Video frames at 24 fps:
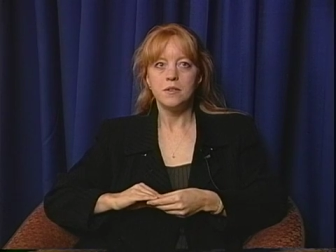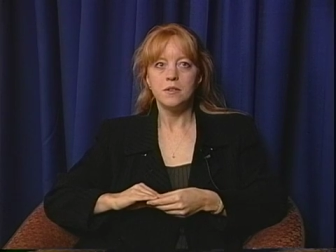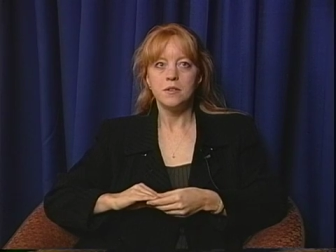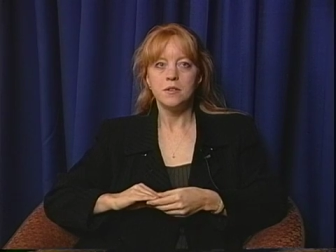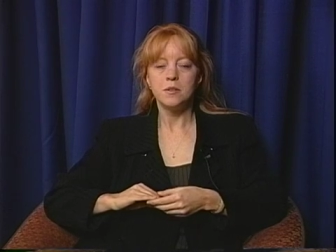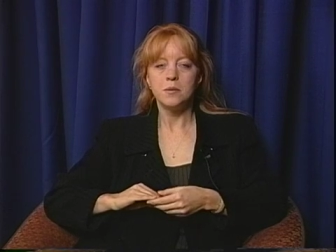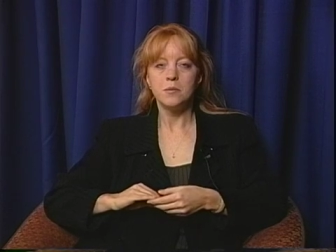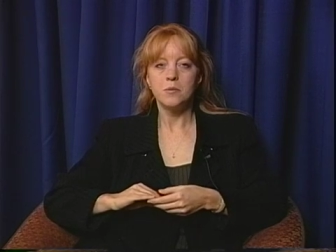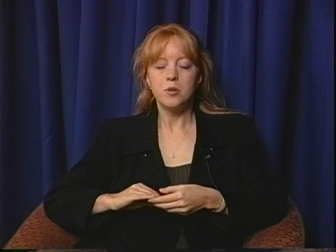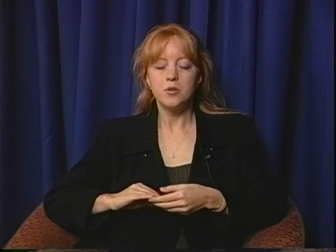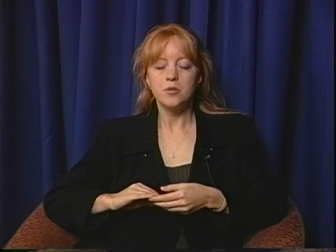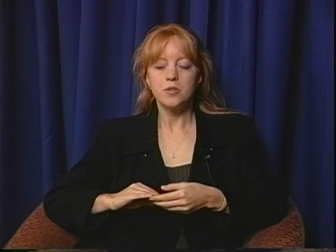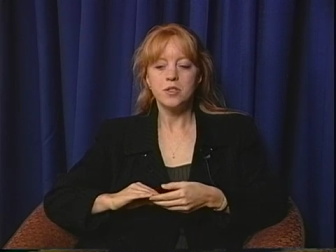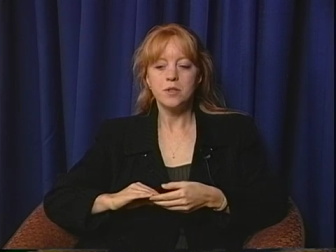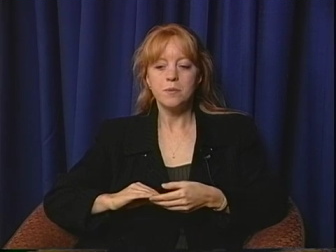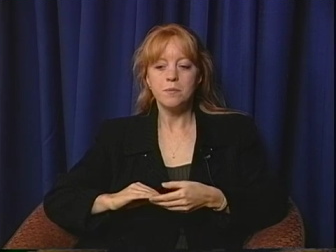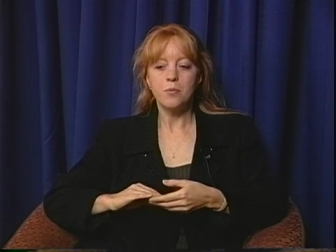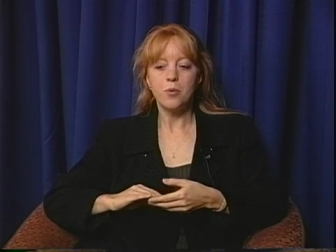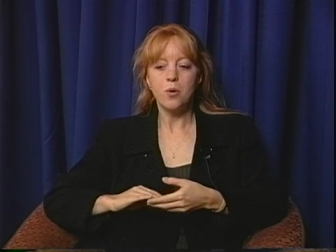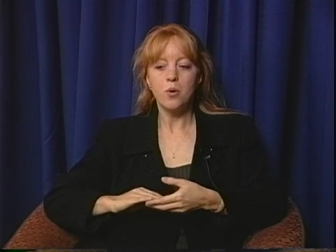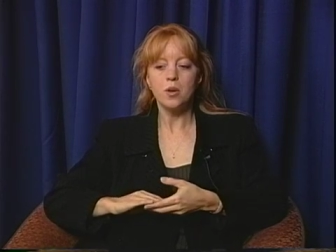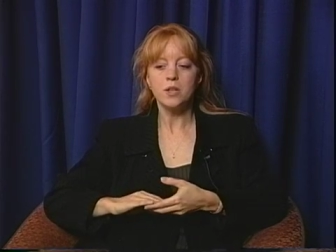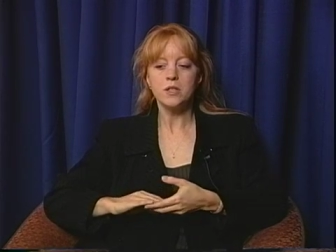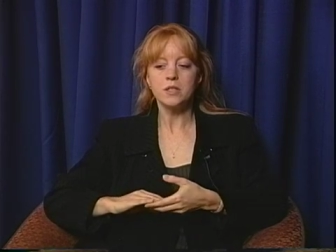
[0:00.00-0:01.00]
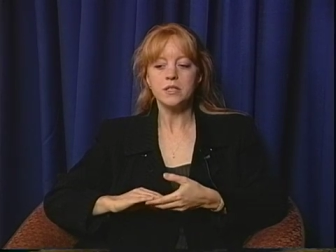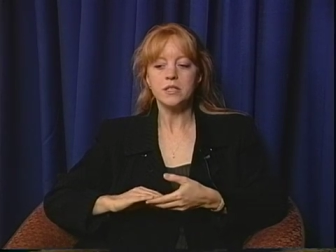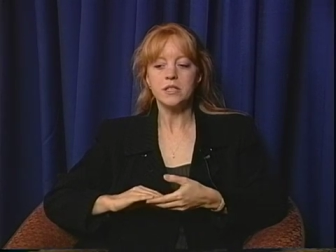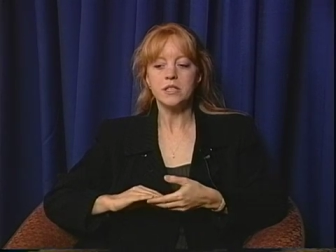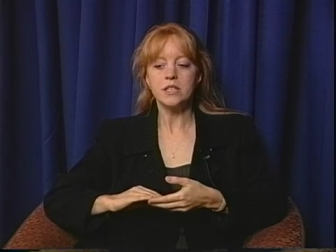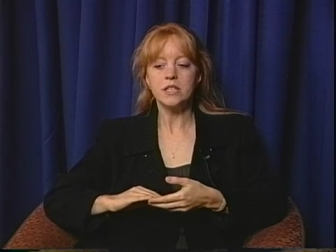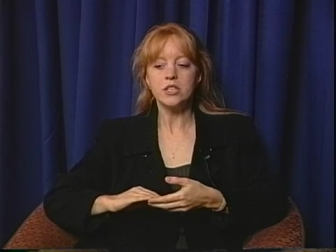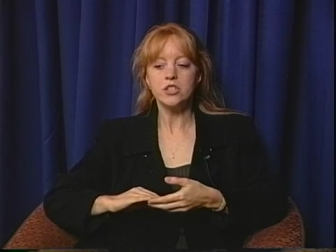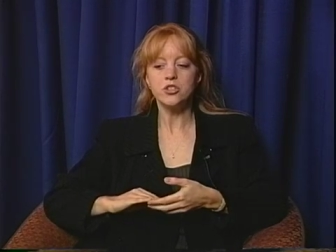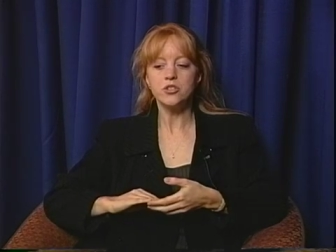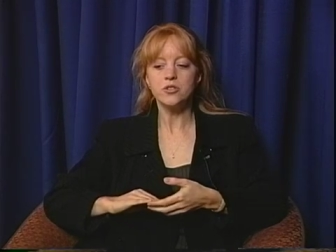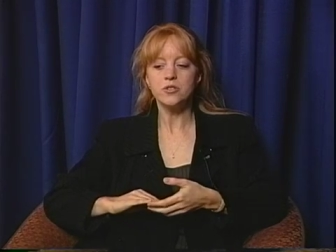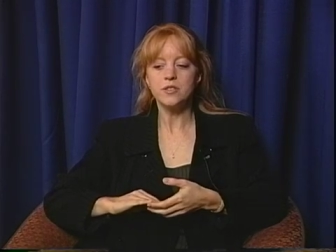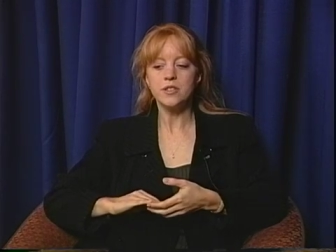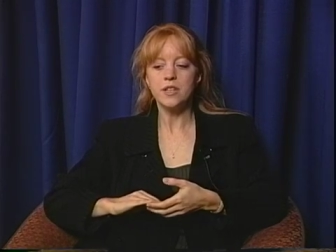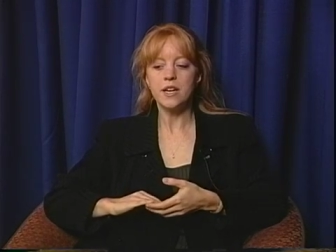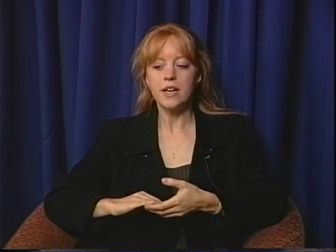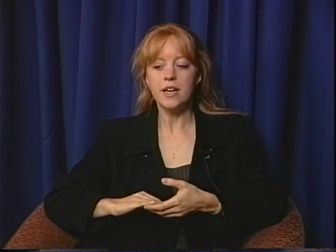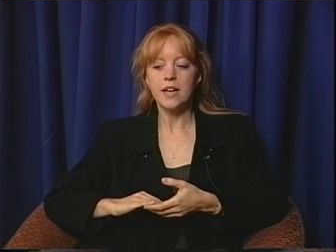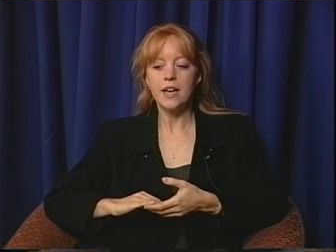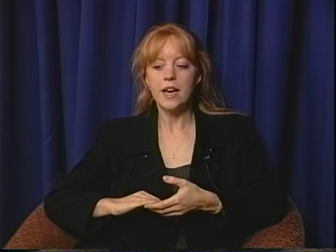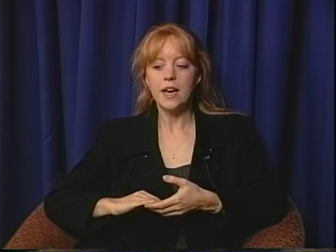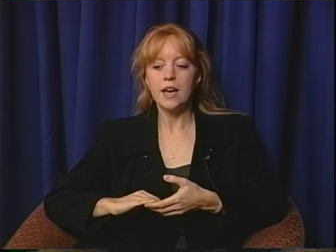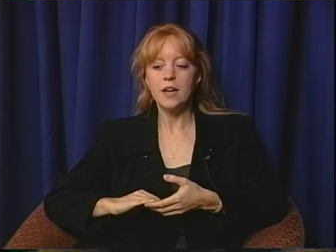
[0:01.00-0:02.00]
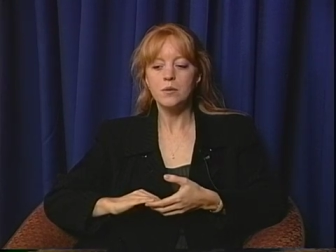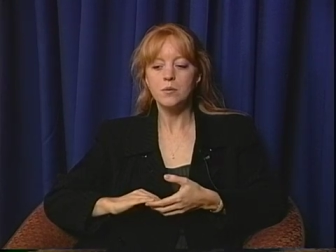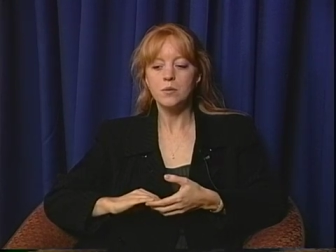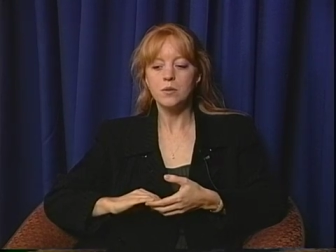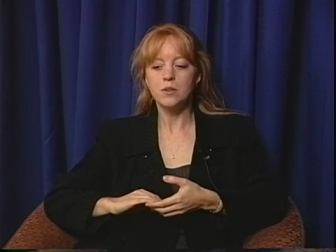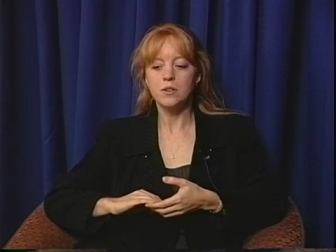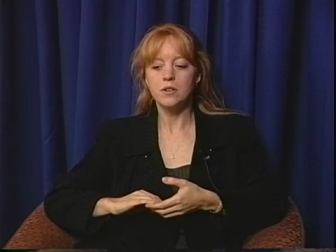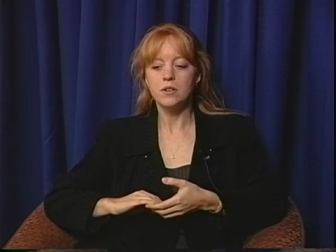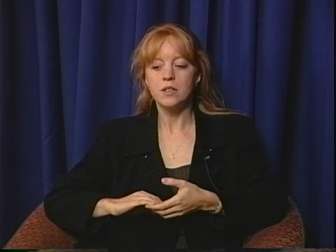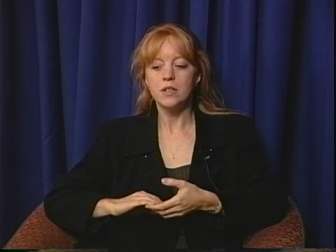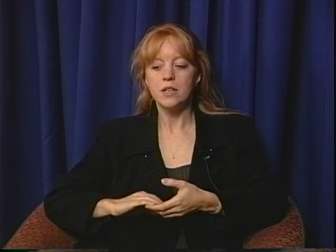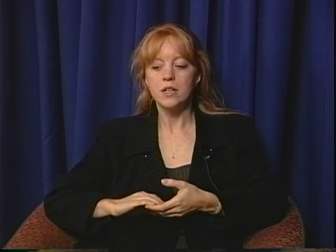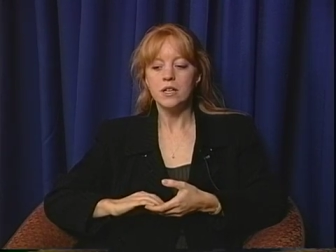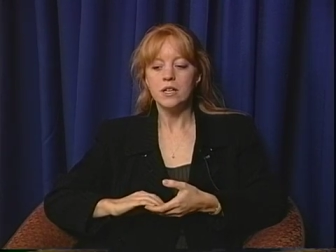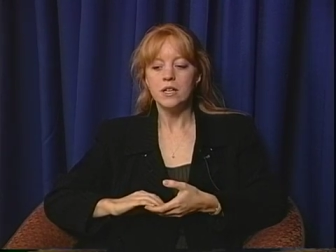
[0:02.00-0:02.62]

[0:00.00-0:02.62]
most important teachers I had were